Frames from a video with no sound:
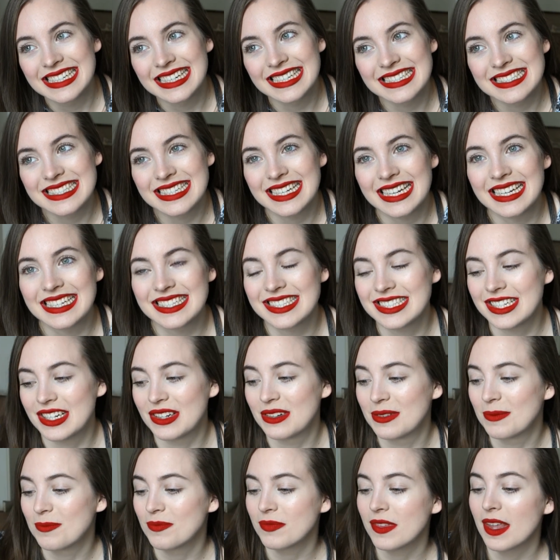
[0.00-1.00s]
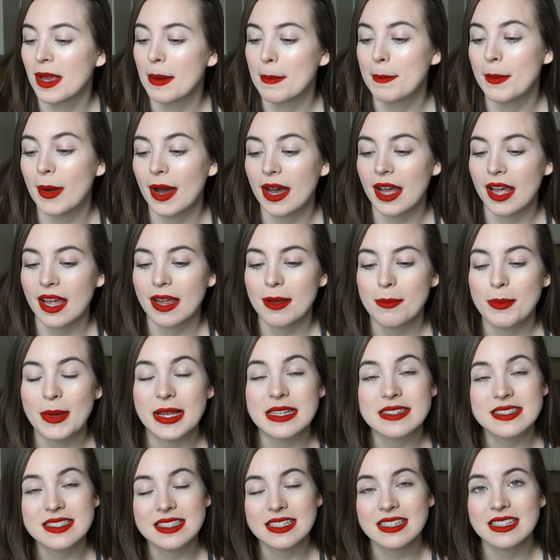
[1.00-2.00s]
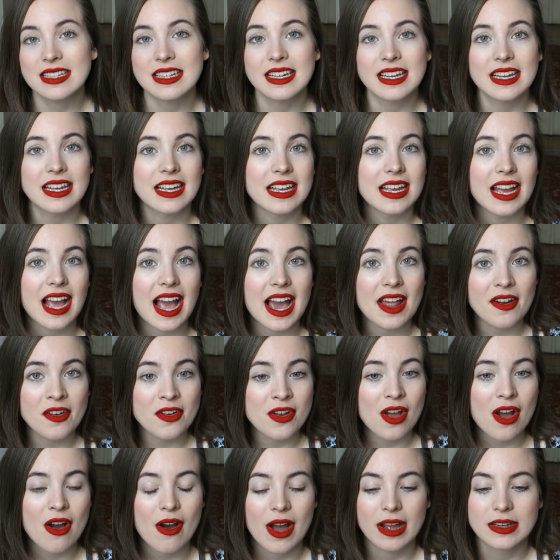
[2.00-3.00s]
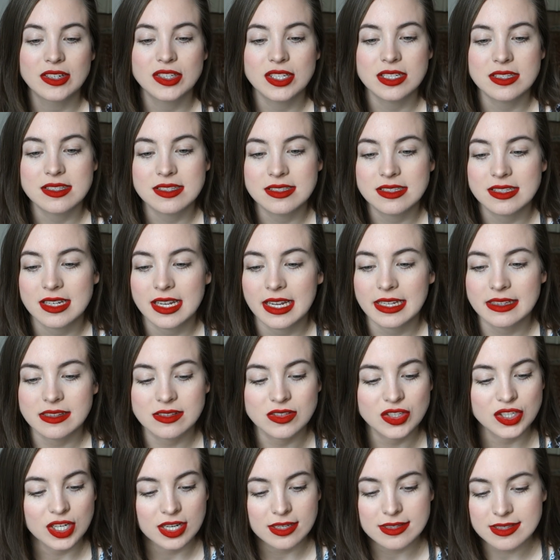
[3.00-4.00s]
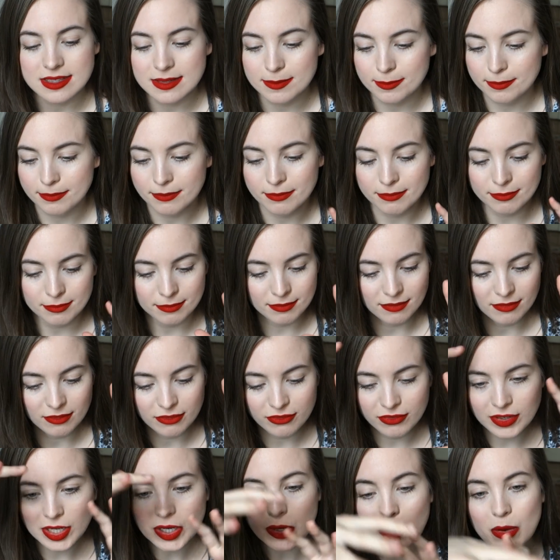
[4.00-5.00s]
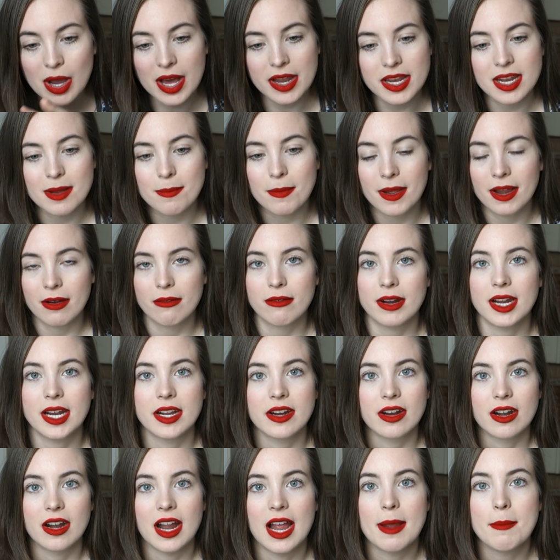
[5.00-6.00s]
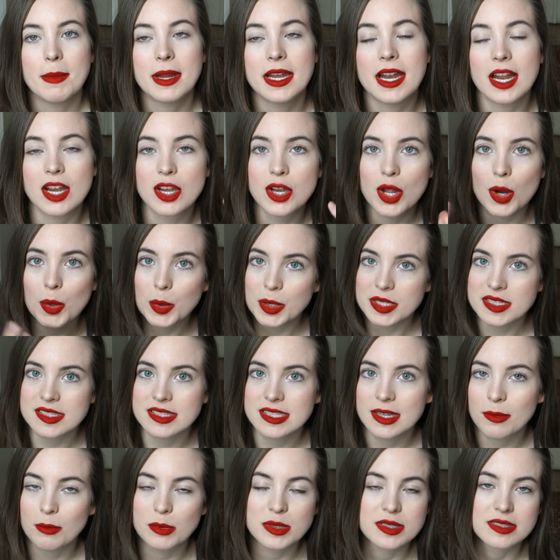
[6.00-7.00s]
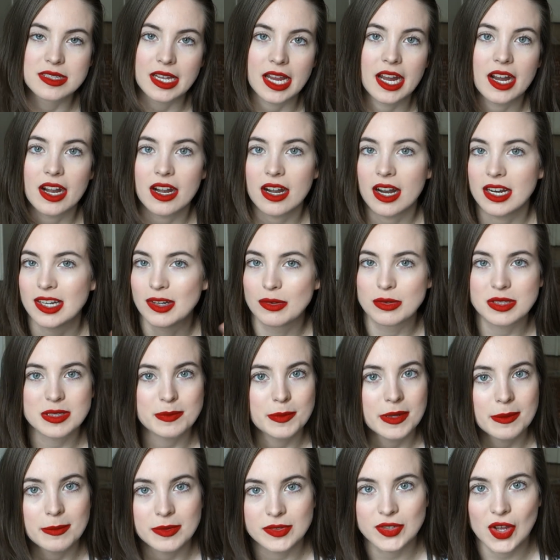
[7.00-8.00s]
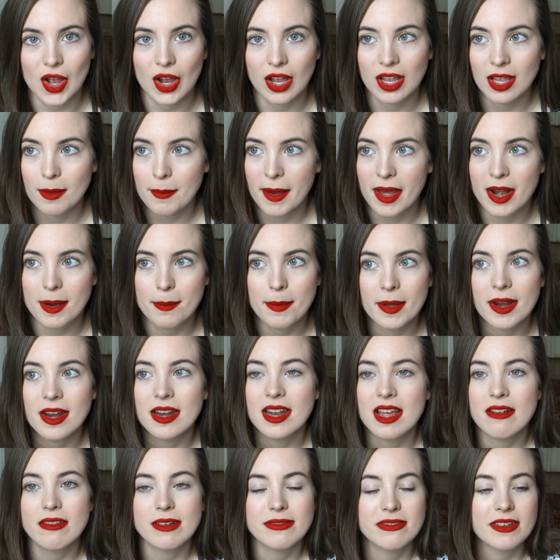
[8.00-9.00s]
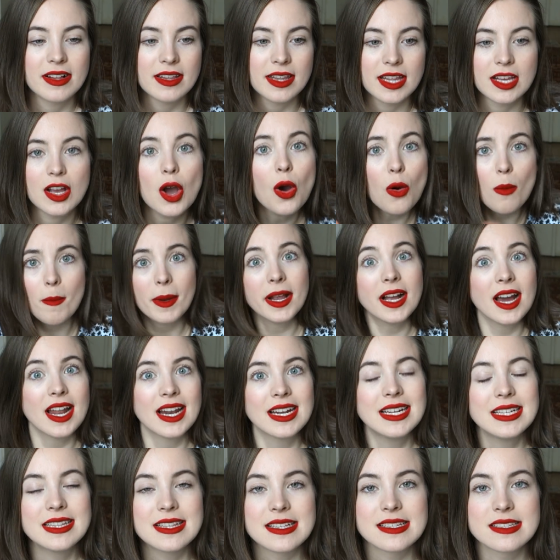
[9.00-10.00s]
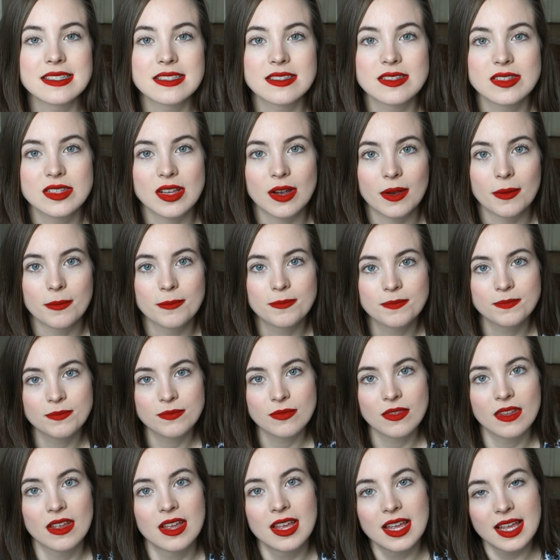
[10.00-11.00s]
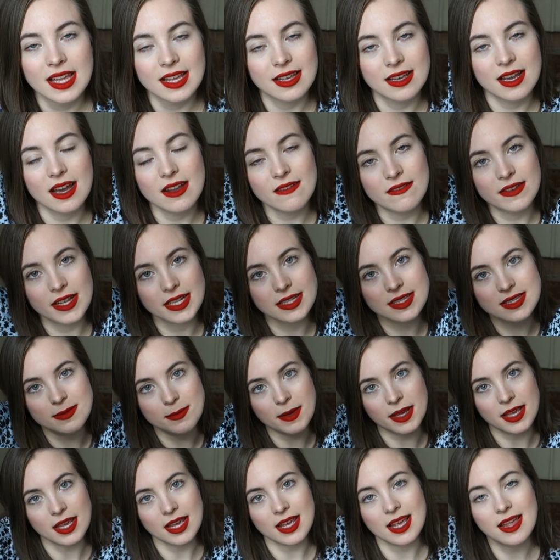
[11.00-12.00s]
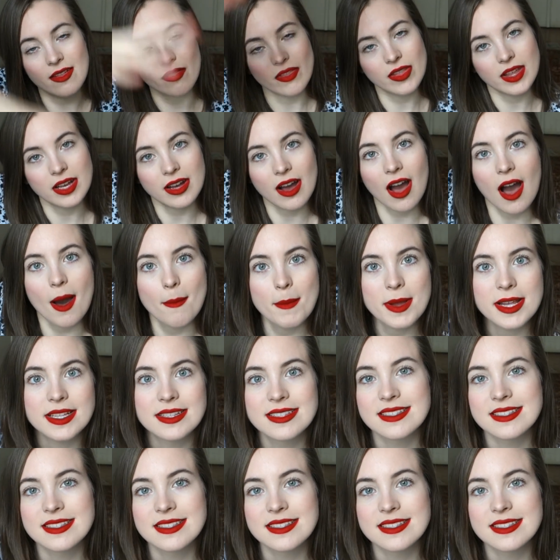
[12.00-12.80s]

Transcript: It's the issue. But basically, I don't know. It just flew under my radar. I mean, I noticed it was there. I noticed people talking about it. But I never felt like, oh my god, I need this. So, convince me in the comments.